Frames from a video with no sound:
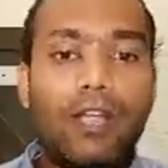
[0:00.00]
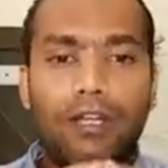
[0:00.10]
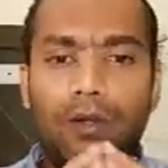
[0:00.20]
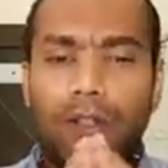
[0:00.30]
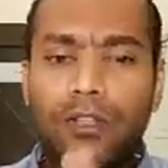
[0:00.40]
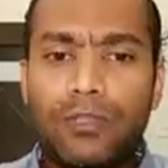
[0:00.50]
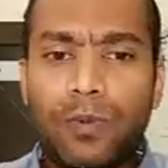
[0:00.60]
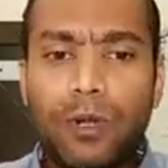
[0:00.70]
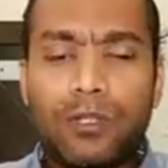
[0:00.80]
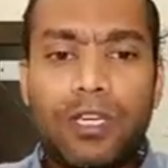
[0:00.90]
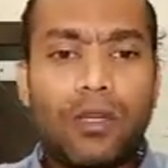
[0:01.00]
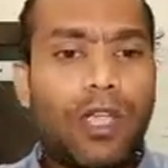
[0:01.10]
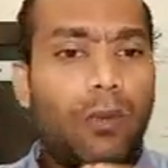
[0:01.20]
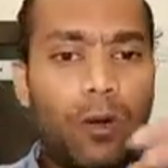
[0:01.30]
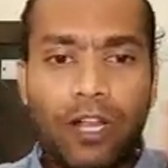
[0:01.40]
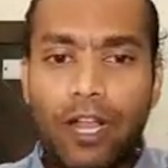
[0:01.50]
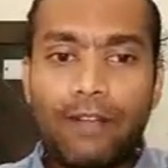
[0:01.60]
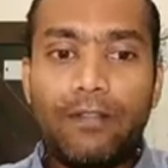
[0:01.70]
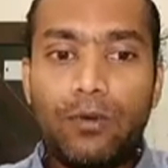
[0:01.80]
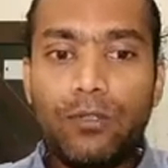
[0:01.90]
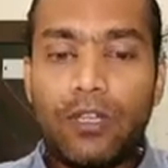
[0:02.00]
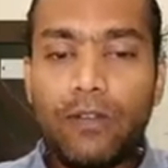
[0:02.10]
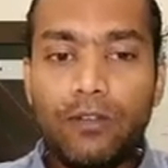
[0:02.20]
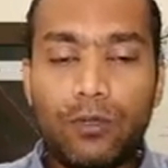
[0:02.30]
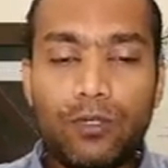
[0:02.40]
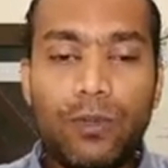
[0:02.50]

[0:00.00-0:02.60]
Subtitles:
During this project, okay, what kind of tools you have used,